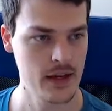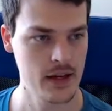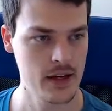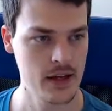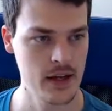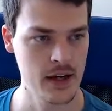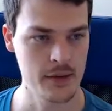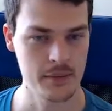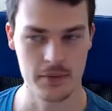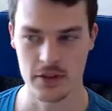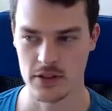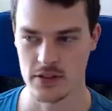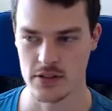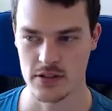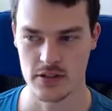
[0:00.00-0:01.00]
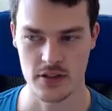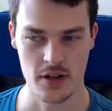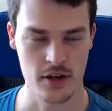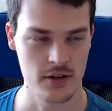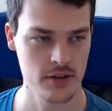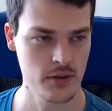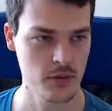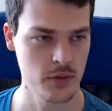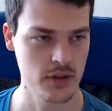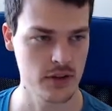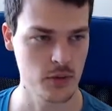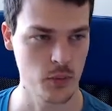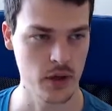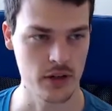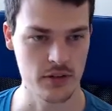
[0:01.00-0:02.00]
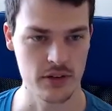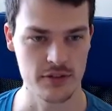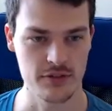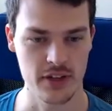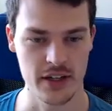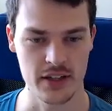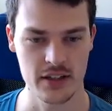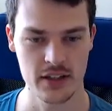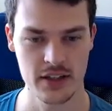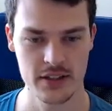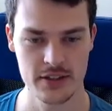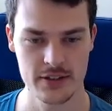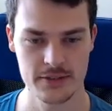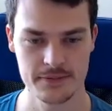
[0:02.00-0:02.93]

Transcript: I'm going to start with the when green flag clicked.